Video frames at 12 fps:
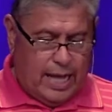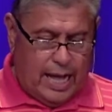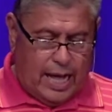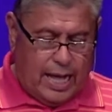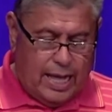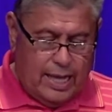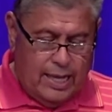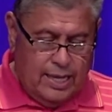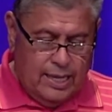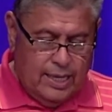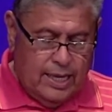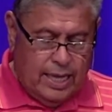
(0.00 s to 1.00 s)
I
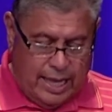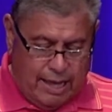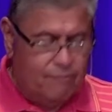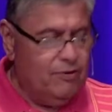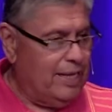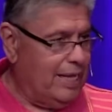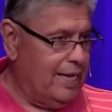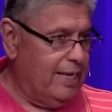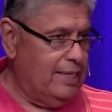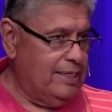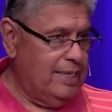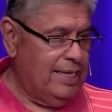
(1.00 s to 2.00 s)
have
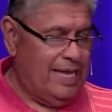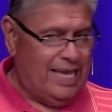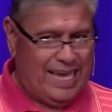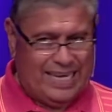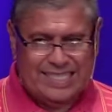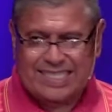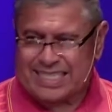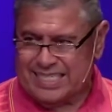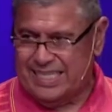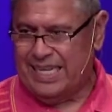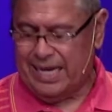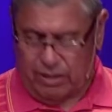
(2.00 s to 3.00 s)
laid a
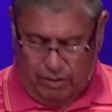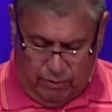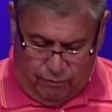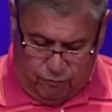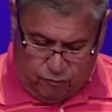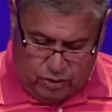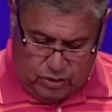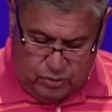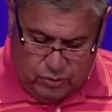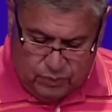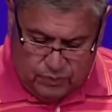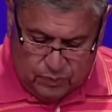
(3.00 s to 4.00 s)
snare for
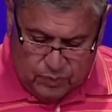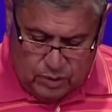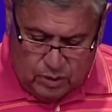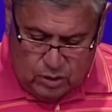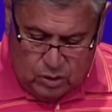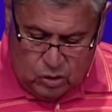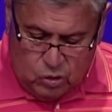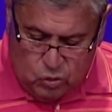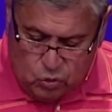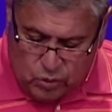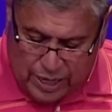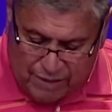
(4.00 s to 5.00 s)
you.
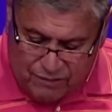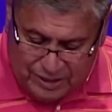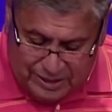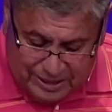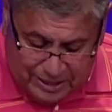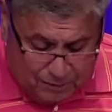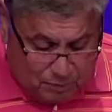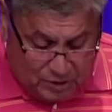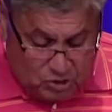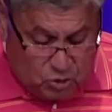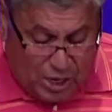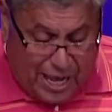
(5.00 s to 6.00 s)
You have indeed
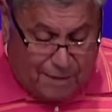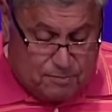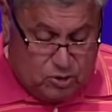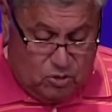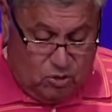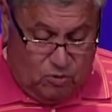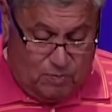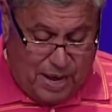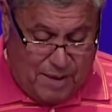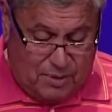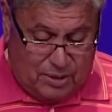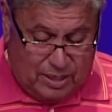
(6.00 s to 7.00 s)
been trapped, O
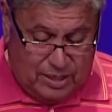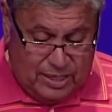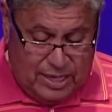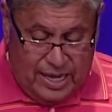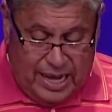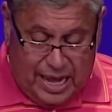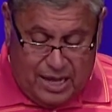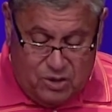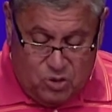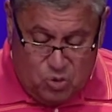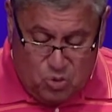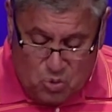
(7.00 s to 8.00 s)
Babylon, and
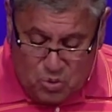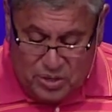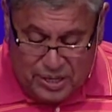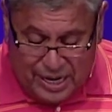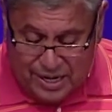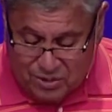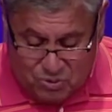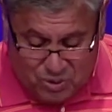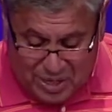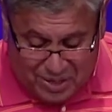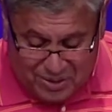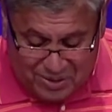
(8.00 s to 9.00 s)
you were not
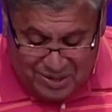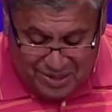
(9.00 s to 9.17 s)
aware.